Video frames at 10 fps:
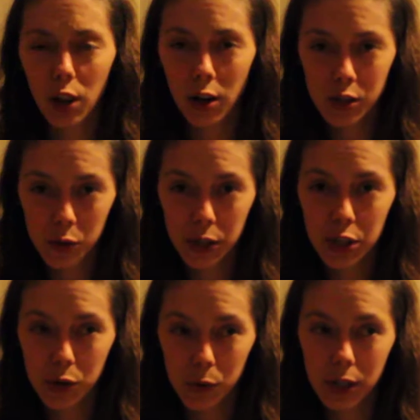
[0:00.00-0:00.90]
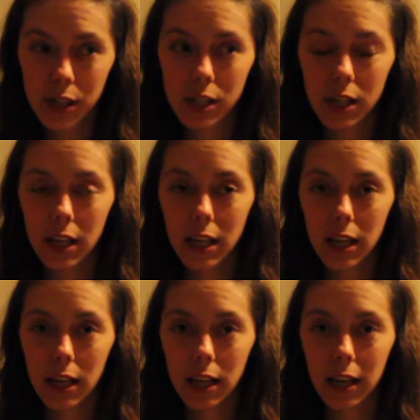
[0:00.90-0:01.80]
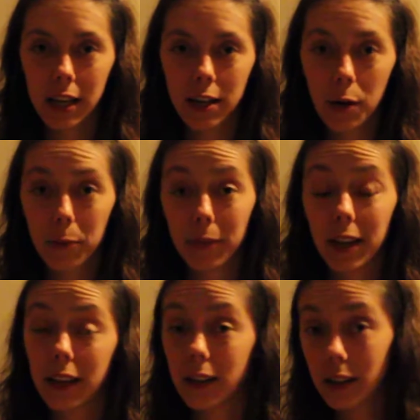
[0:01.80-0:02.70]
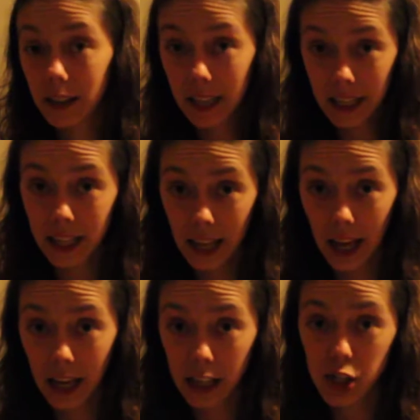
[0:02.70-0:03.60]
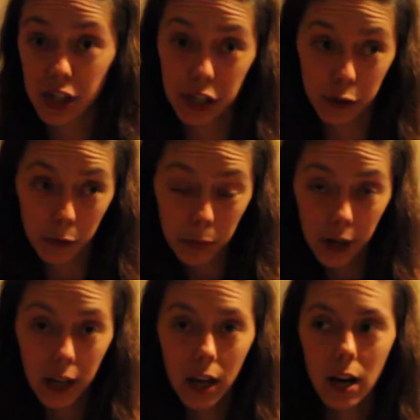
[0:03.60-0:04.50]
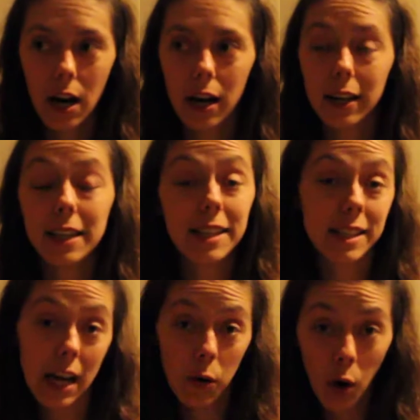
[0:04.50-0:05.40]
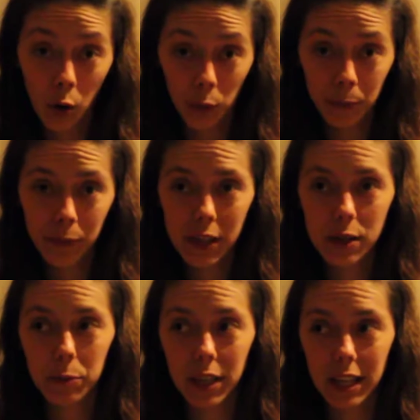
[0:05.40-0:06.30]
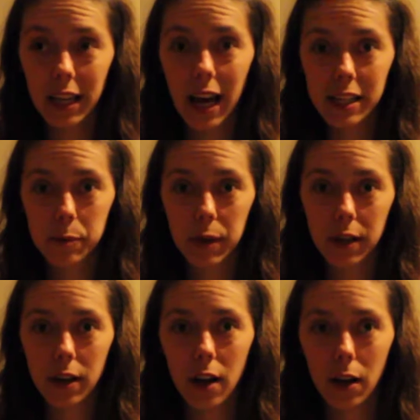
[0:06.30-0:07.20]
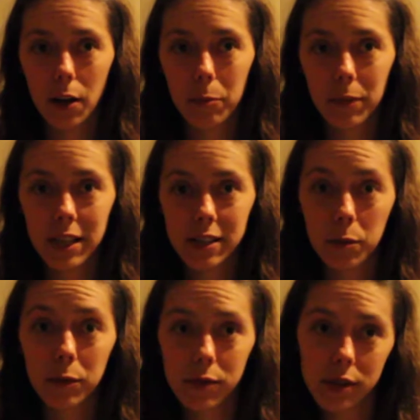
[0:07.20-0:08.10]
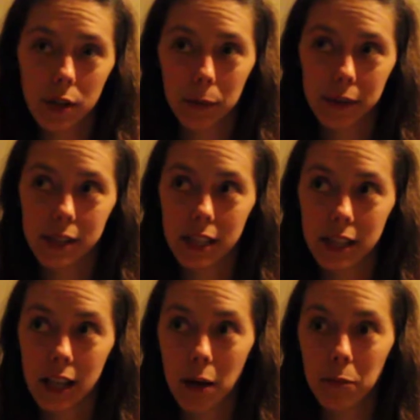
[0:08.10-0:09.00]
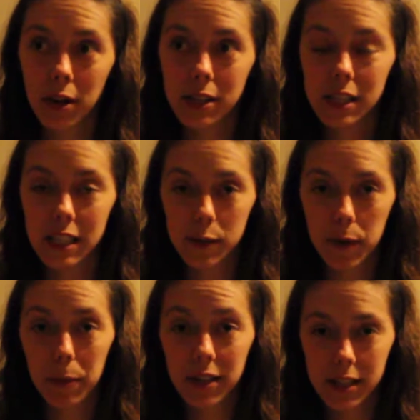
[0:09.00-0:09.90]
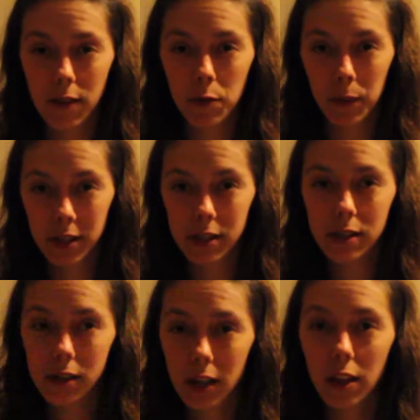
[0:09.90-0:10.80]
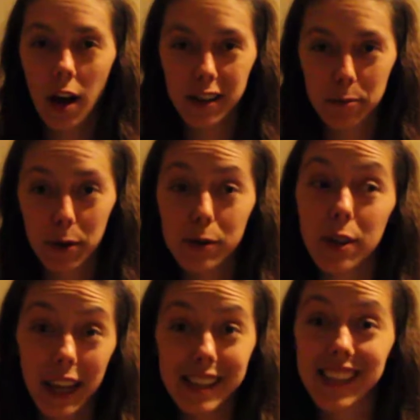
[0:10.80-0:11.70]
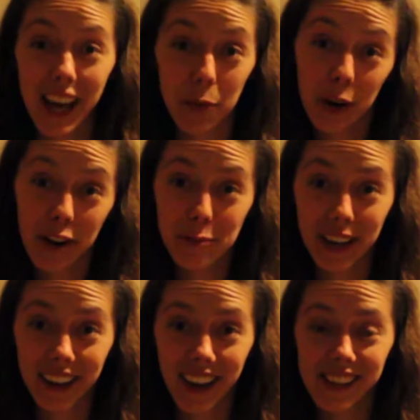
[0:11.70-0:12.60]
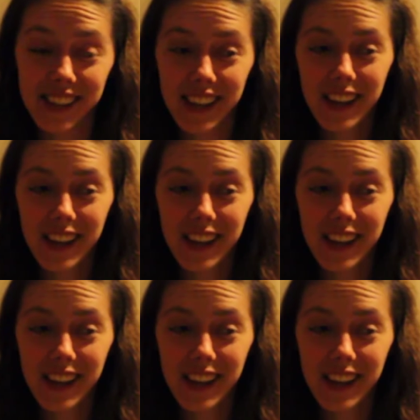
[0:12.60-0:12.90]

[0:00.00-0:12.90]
long story short, he ended up getting a G-tube. He's now home, but he has spent, he's almost, let me see, 9 months. He spent about 7 months in the hospital. So that's kind of where I've been, guys.